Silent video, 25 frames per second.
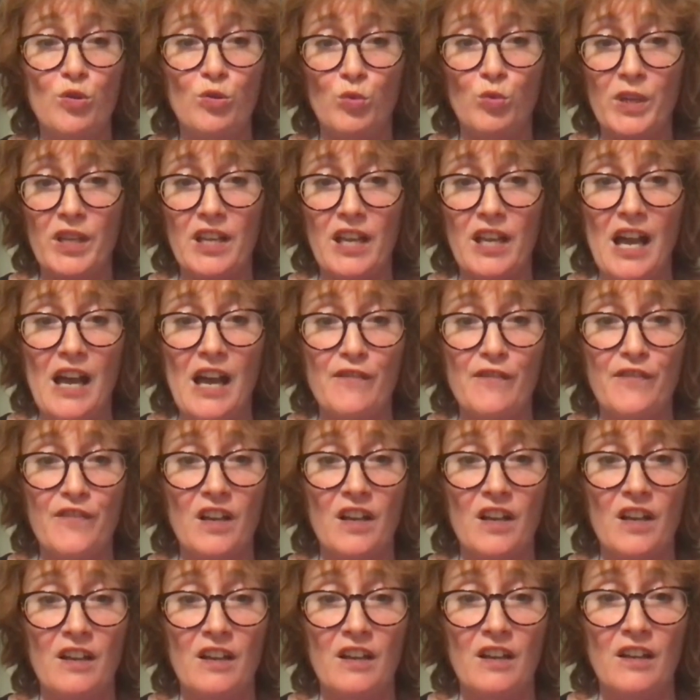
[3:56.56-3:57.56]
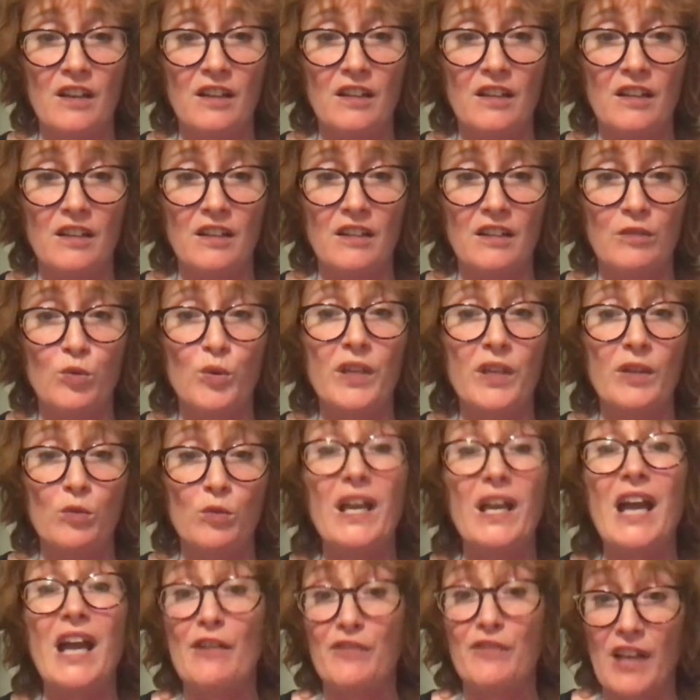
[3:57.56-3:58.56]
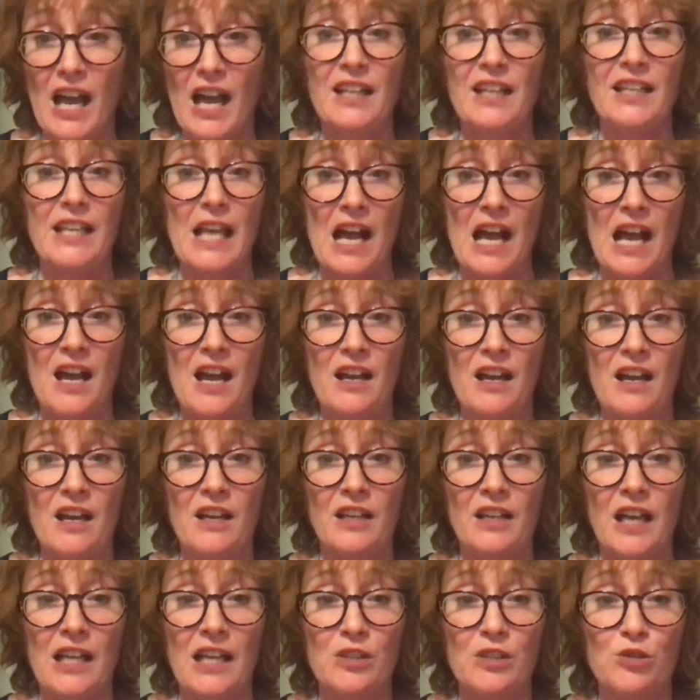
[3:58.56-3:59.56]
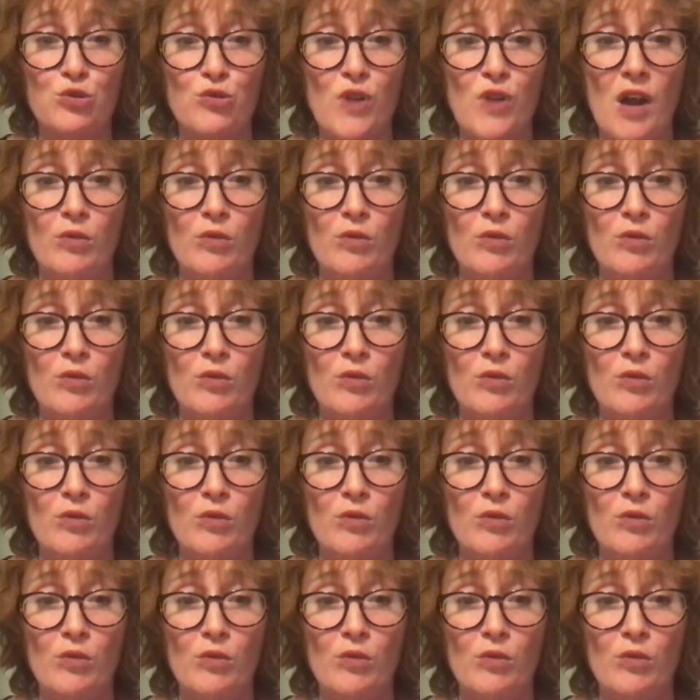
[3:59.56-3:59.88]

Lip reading: have had a drought